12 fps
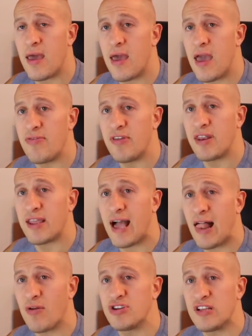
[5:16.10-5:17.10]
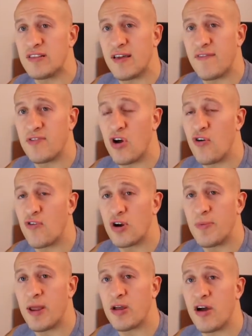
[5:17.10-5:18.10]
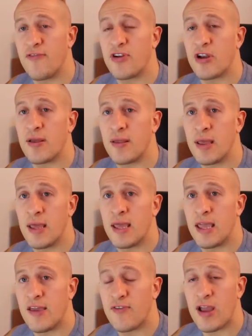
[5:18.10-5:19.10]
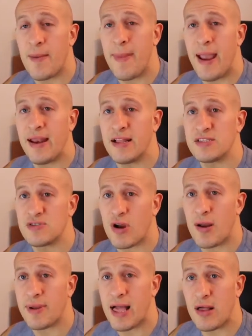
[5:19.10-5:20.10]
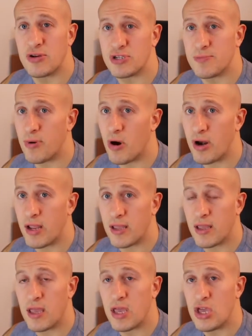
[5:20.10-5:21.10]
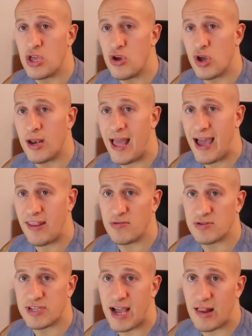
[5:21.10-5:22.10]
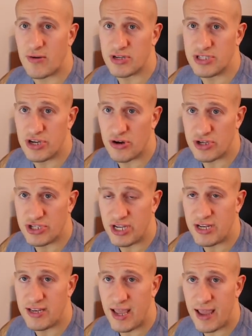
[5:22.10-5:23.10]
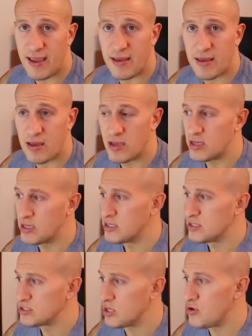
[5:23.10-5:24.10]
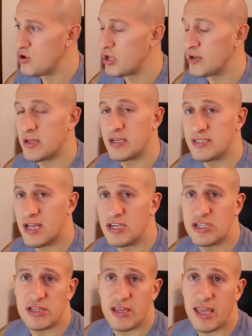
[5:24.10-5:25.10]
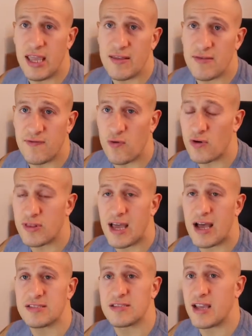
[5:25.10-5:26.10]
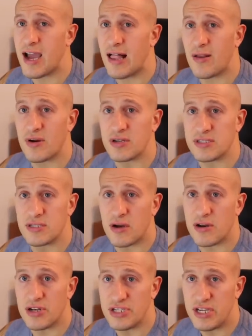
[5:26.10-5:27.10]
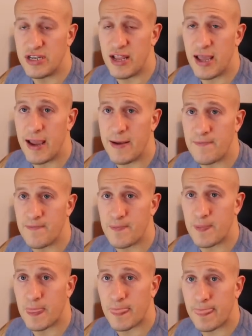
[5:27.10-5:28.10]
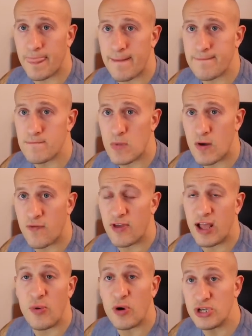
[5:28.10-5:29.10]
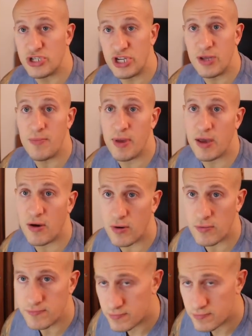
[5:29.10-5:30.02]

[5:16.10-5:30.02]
and then the calories you have left over, depending on if you're at maintenance or how many calories you're burning, you can add those calories to your cheat day. So you can essentially eat 4,000 calories on your cheat day for that one cheat meal,